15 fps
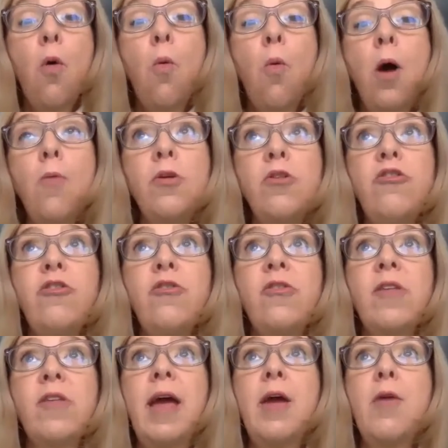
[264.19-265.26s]
what would you
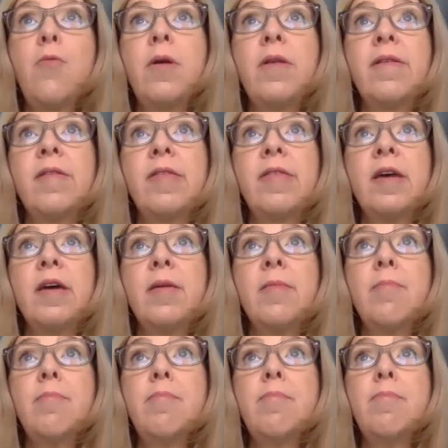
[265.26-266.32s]
say was
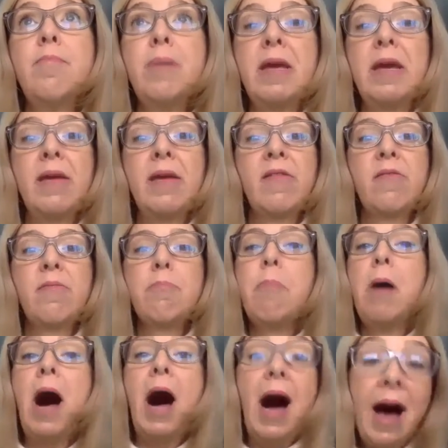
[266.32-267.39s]
the biggest
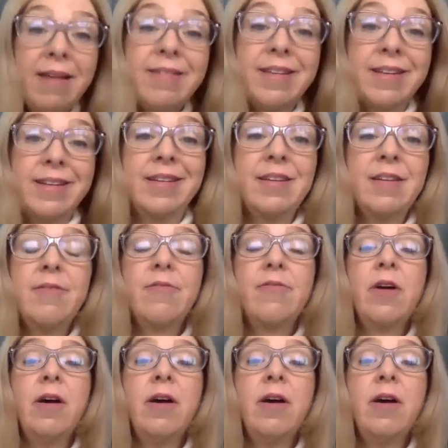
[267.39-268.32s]
positive